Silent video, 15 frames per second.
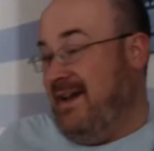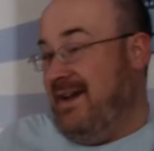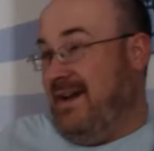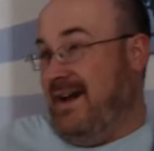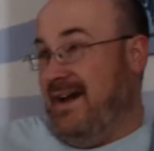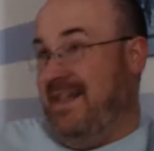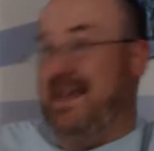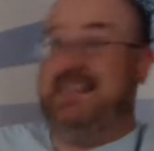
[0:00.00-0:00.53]

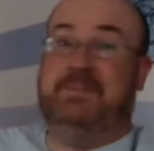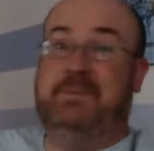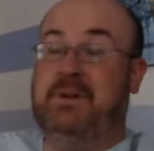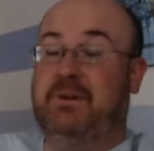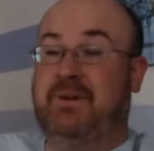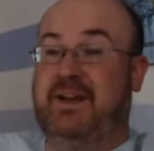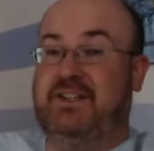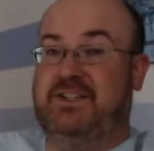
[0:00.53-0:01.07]
That's been a
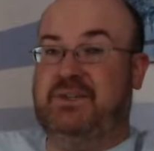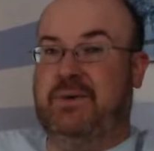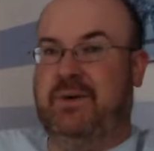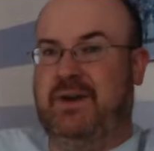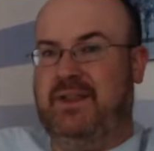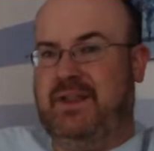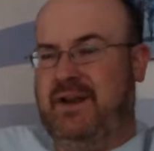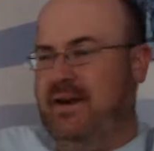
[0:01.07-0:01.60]
great
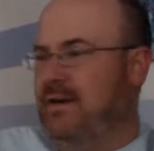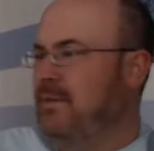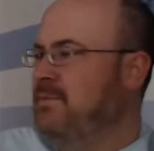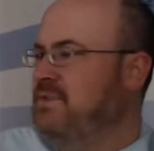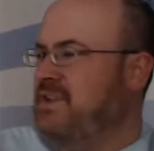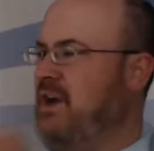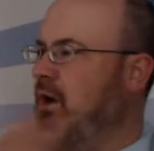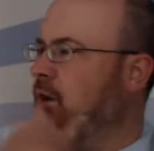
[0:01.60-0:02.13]
story there.
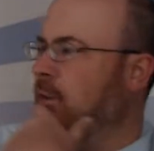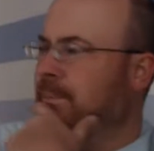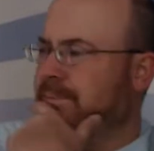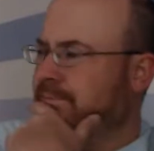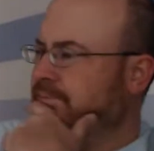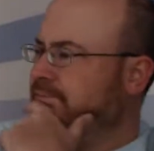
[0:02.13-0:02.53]
So